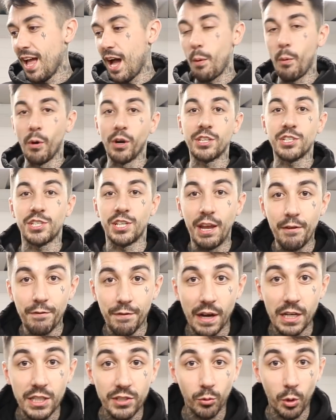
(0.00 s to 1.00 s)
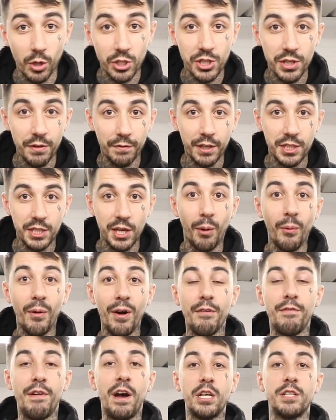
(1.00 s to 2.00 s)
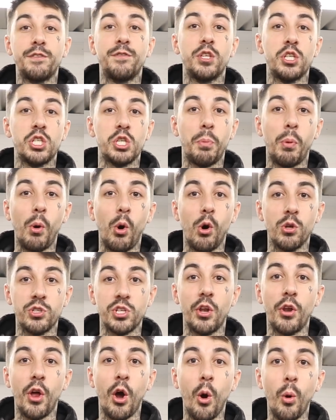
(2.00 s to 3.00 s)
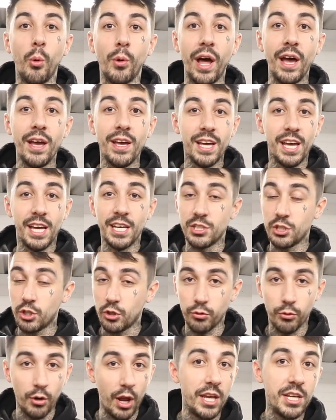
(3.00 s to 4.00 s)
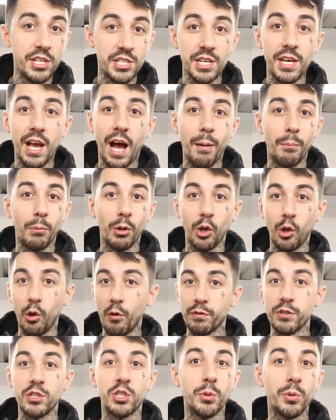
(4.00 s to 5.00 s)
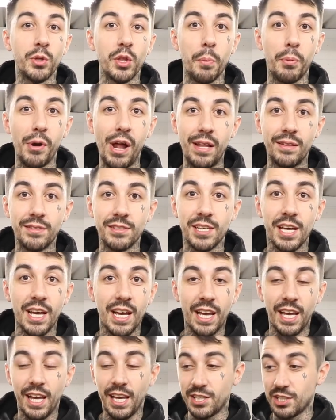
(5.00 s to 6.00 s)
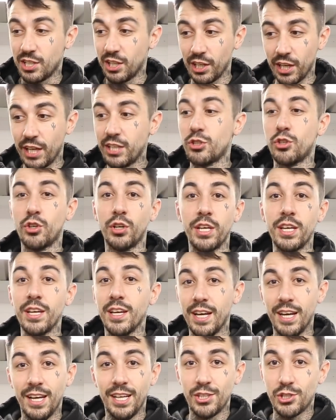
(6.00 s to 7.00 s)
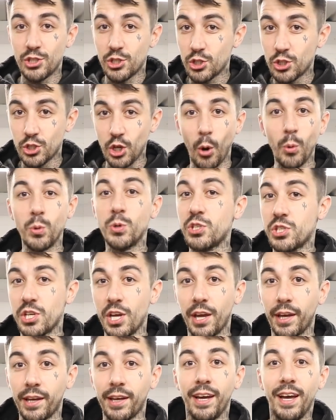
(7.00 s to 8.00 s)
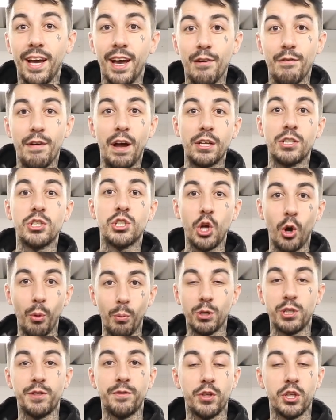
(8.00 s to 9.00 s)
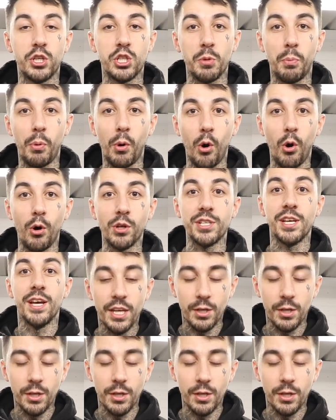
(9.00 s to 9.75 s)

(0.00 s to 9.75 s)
I wanted to say thanks for watching the video, thanks for the support on OWNA. It's crazy, I'm loving doing the brand, it's literally so sick. Thanks so much for the support.